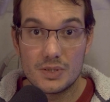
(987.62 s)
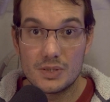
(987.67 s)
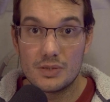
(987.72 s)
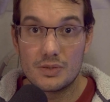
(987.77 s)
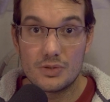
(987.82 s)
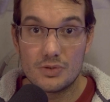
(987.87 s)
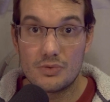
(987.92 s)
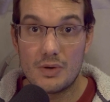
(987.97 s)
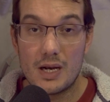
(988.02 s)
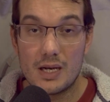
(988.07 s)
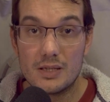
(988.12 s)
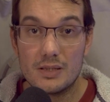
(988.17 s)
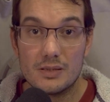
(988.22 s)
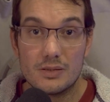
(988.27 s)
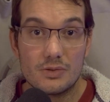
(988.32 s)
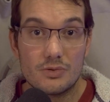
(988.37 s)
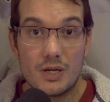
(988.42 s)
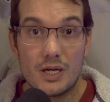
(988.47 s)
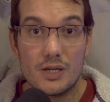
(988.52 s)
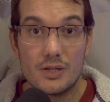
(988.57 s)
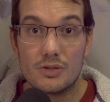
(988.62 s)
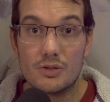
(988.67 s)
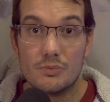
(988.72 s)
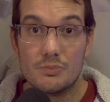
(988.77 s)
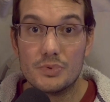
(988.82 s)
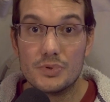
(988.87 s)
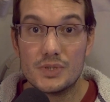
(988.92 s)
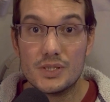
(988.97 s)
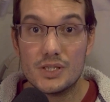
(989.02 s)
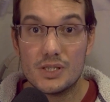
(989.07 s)
try a
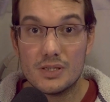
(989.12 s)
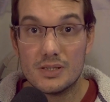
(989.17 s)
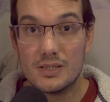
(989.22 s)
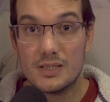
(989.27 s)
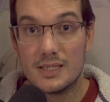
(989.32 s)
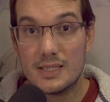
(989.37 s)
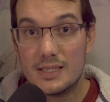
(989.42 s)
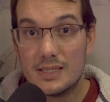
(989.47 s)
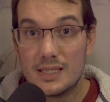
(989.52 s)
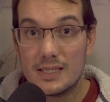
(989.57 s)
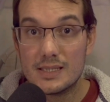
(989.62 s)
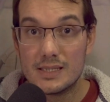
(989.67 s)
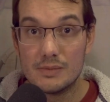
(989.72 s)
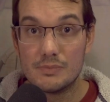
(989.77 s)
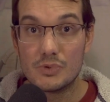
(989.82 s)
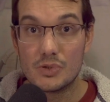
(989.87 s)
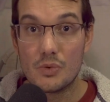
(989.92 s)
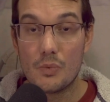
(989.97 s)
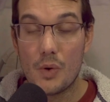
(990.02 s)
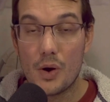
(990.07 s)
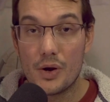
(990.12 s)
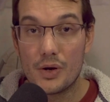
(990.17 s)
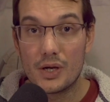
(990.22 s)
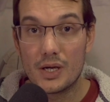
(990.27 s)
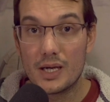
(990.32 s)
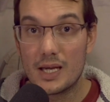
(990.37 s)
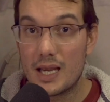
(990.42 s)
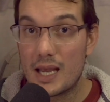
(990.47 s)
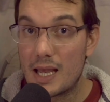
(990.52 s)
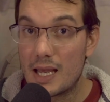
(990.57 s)
composition that seems to work
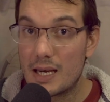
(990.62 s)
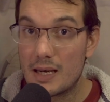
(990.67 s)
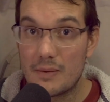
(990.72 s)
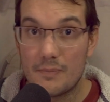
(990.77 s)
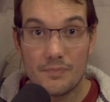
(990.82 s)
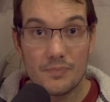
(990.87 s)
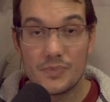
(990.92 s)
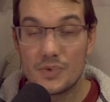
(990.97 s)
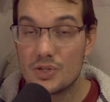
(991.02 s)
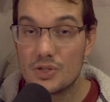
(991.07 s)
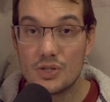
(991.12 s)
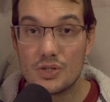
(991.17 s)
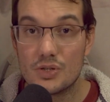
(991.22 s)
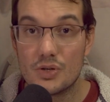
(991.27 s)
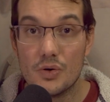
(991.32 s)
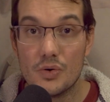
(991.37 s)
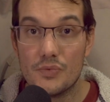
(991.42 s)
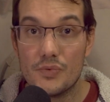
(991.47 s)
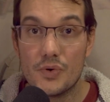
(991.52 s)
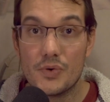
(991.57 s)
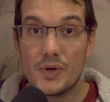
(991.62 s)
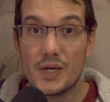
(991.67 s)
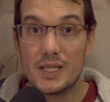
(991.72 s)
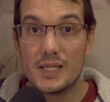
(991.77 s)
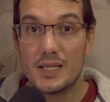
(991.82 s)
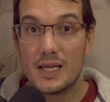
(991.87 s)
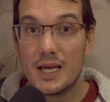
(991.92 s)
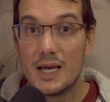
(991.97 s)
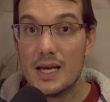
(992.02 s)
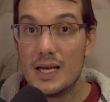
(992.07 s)
and just go for it.